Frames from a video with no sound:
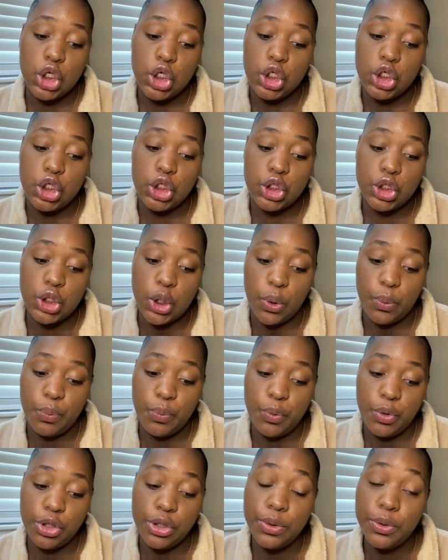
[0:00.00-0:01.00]
So
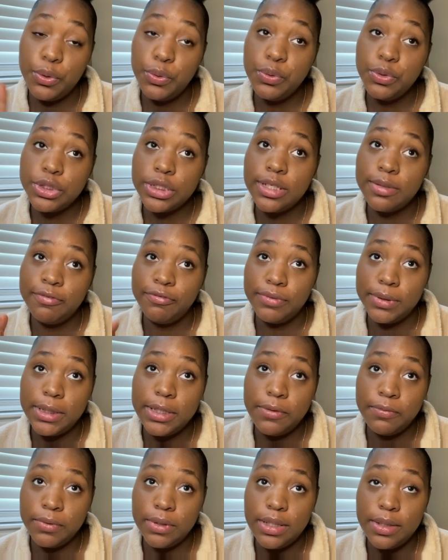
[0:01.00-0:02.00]
you should
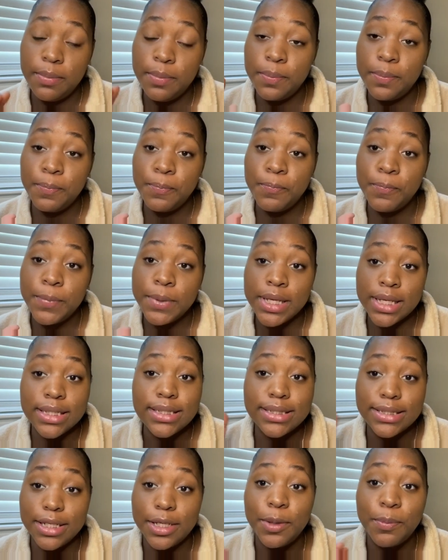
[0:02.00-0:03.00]
really
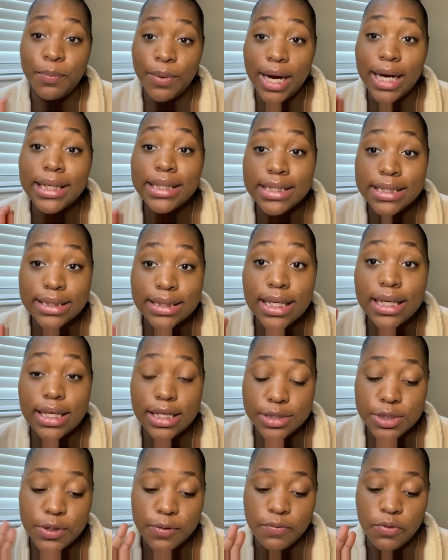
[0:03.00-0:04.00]
consider practicing
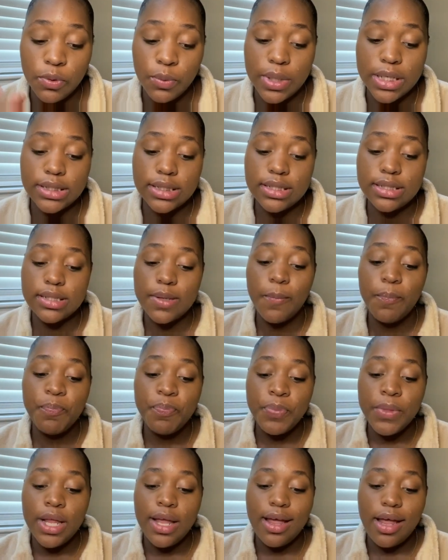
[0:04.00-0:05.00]
interview questions,
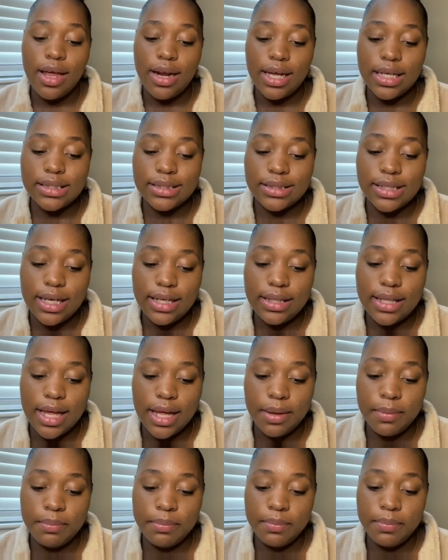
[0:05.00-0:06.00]
and I say
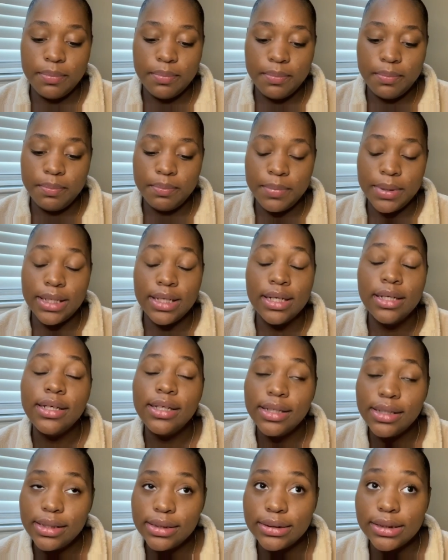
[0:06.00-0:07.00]
that
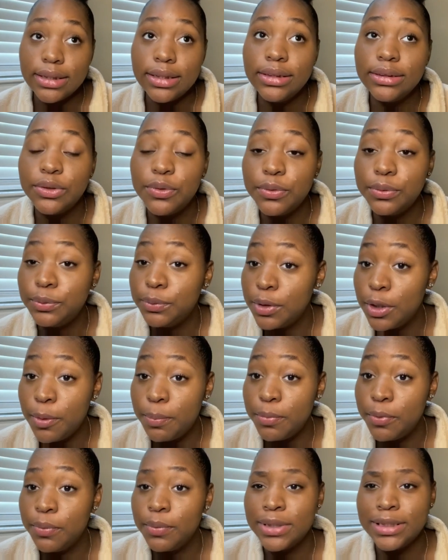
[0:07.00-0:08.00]
because it is going to
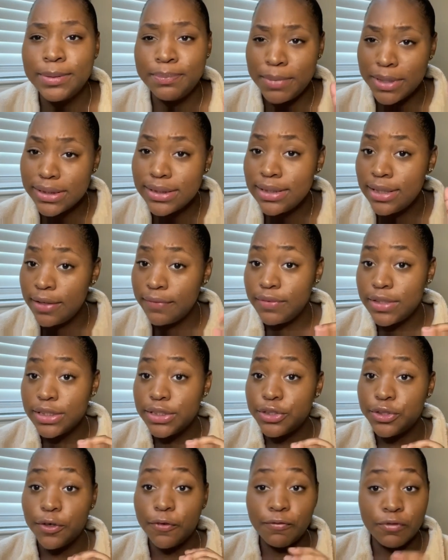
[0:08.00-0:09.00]
help you, especially if this
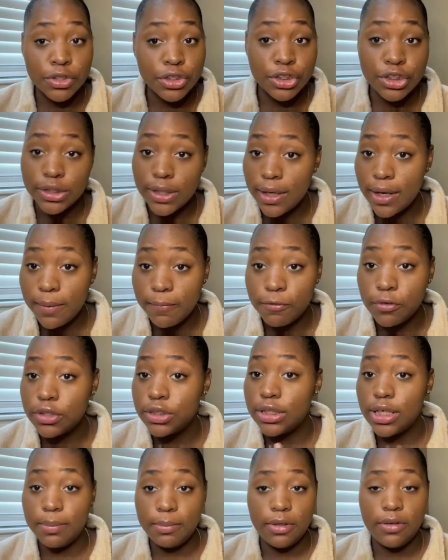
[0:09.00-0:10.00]
is your first job
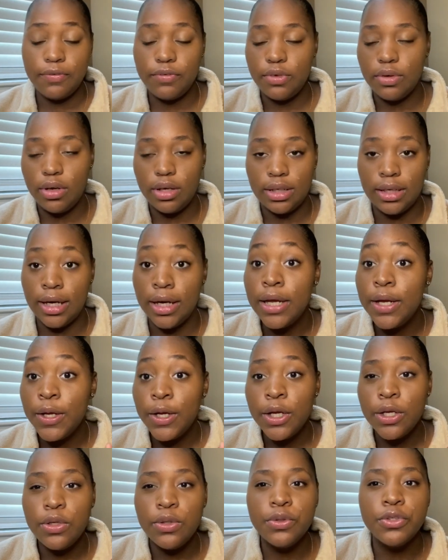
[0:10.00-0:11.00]
interview, all that.
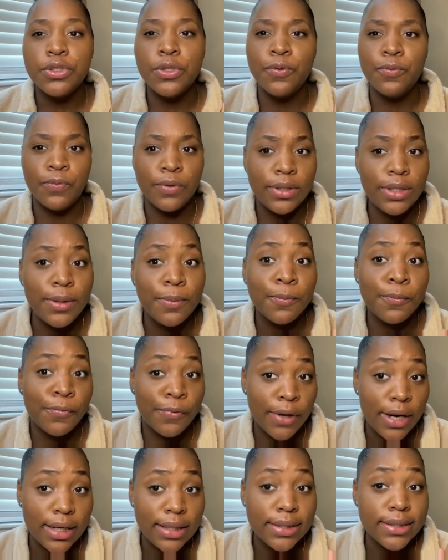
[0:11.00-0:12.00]
You should really
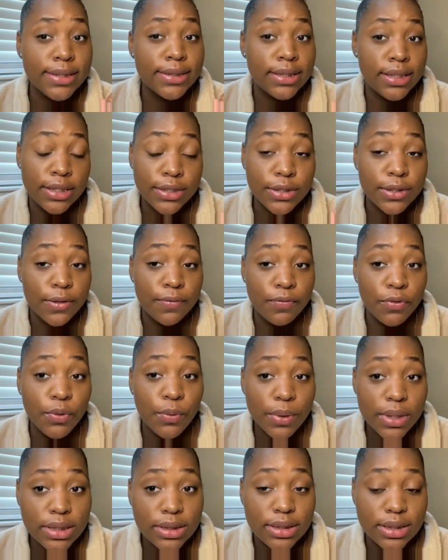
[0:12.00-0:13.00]
practice interview
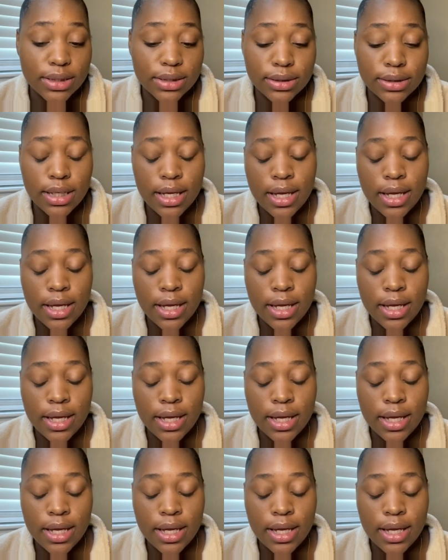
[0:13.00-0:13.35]
questions.